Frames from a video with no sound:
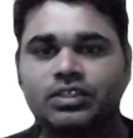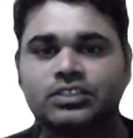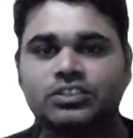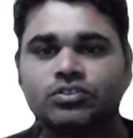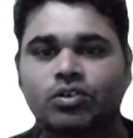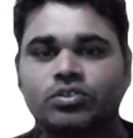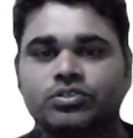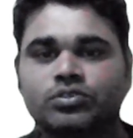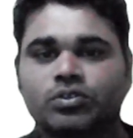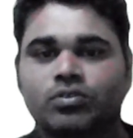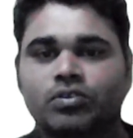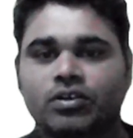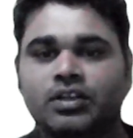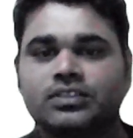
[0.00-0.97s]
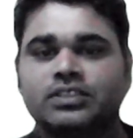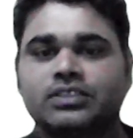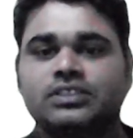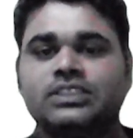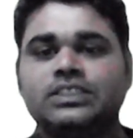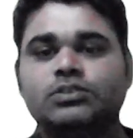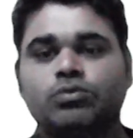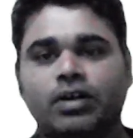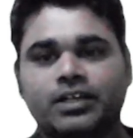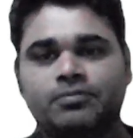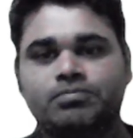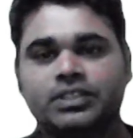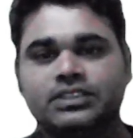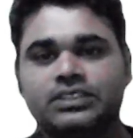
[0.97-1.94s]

it is also called as the G1 phase.